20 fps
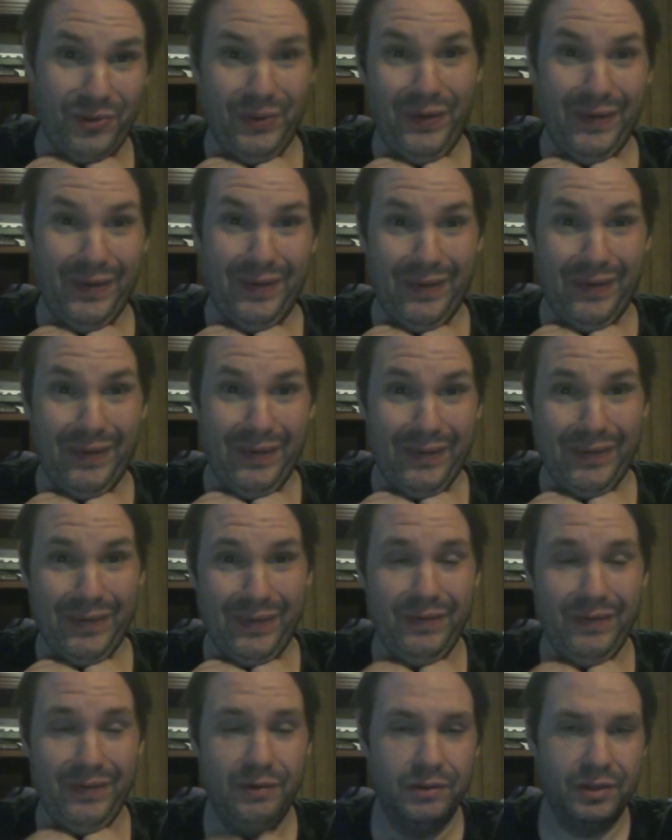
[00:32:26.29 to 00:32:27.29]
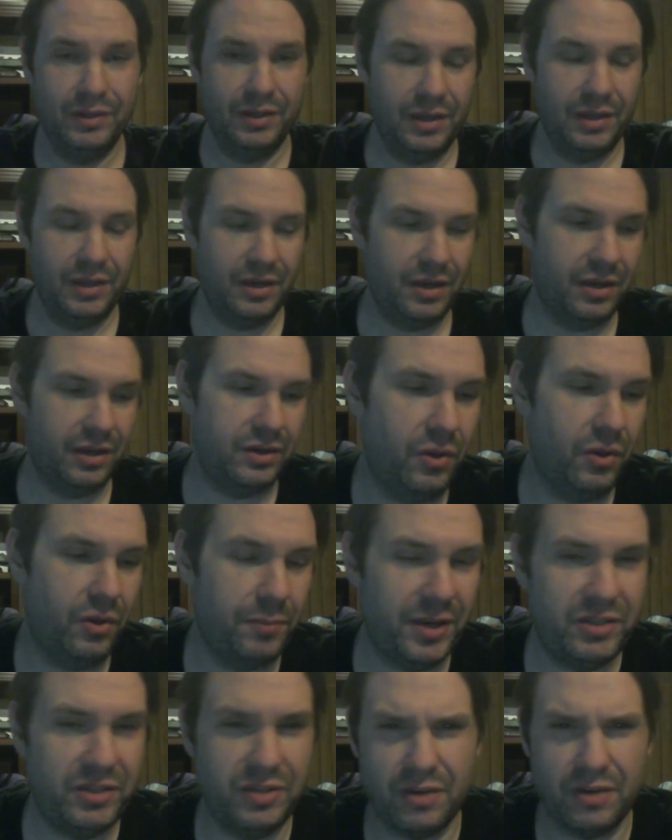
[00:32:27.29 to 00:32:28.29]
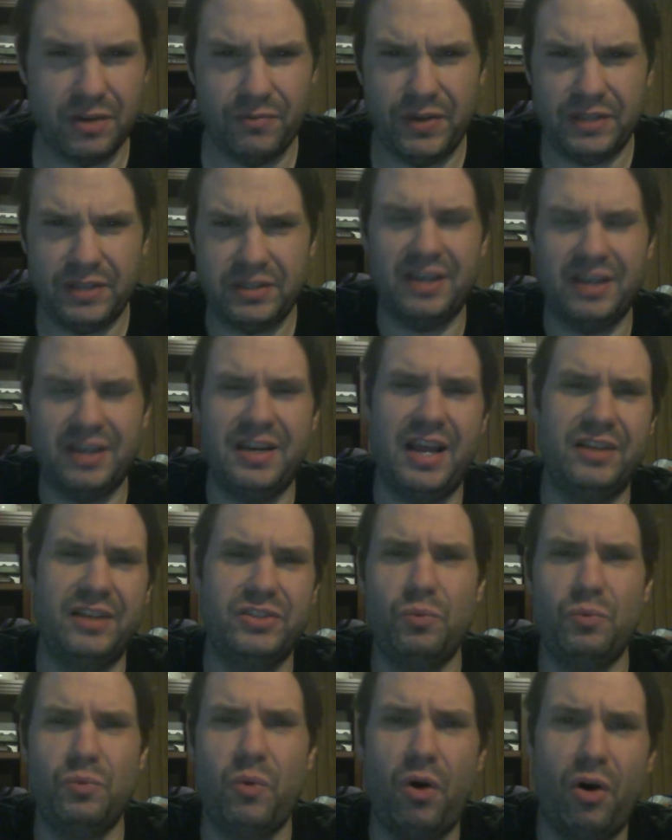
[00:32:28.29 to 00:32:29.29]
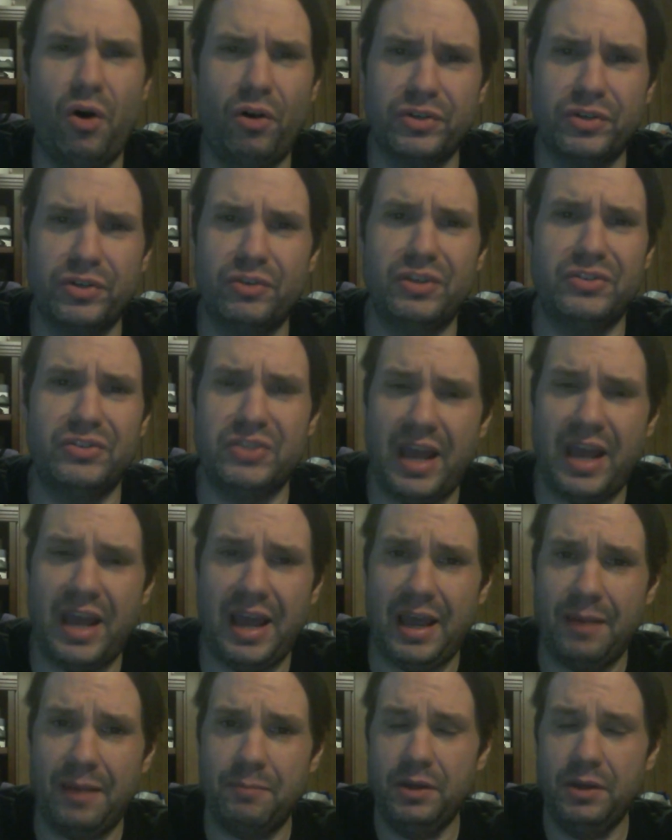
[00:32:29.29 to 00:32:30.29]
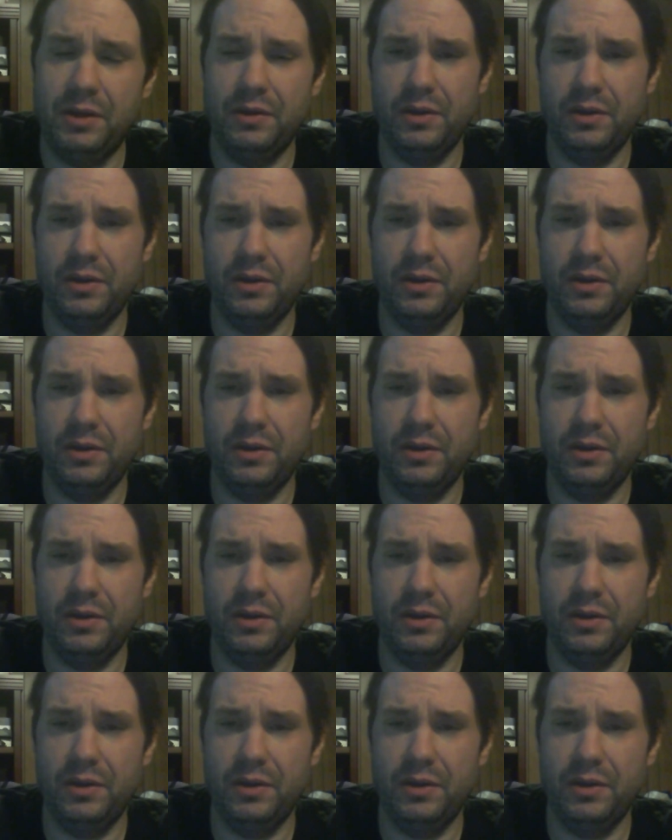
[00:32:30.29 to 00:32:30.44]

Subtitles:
And all my sycophants like Nancy Walz are the same.